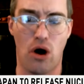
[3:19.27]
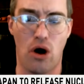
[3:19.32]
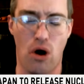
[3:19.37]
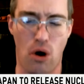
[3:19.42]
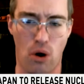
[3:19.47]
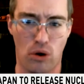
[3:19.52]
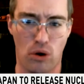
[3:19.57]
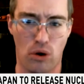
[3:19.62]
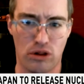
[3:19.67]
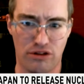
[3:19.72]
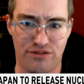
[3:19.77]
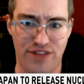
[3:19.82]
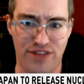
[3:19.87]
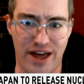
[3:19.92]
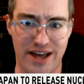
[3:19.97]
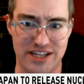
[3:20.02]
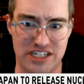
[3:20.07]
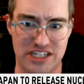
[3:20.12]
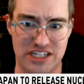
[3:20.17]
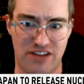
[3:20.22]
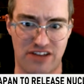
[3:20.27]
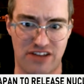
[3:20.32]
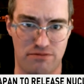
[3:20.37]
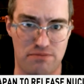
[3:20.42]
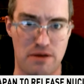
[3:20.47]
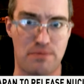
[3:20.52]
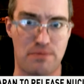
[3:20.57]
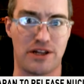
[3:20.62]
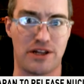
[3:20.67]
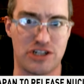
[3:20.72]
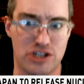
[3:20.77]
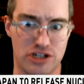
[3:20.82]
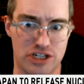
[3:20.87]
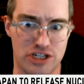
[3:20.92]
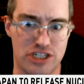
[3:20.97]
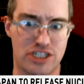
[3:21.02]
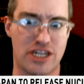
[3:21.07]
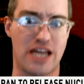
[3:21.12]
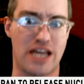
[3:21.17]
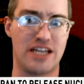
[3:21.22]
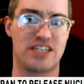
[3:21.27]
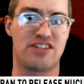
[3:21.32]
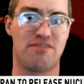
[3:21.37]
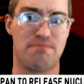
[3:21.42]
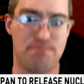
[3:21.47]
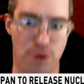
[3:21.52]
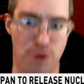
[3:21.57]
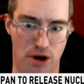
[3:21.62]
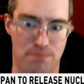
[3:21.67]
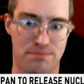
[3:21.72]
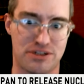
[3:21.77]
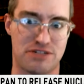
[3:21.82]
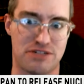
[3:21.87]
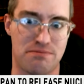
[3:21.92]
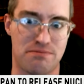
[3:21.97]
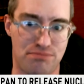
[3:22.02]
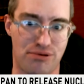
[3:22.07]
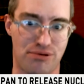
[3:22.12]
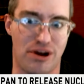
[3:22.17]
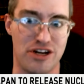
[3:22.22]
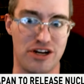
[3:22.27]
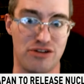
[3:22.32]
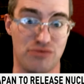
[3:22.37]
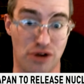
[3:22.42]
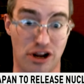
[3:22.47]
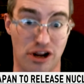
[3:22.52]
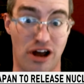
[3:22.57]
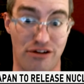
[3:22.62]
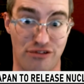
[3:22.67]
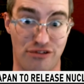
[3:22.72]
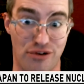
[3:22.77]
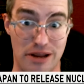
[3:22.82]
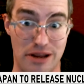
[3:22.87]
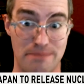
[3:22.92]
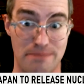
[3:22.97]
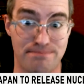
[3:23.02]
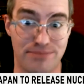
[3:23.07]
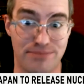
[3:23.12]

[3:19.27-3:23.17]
All of that has given people a sort of sense of purpose and pride and recovery.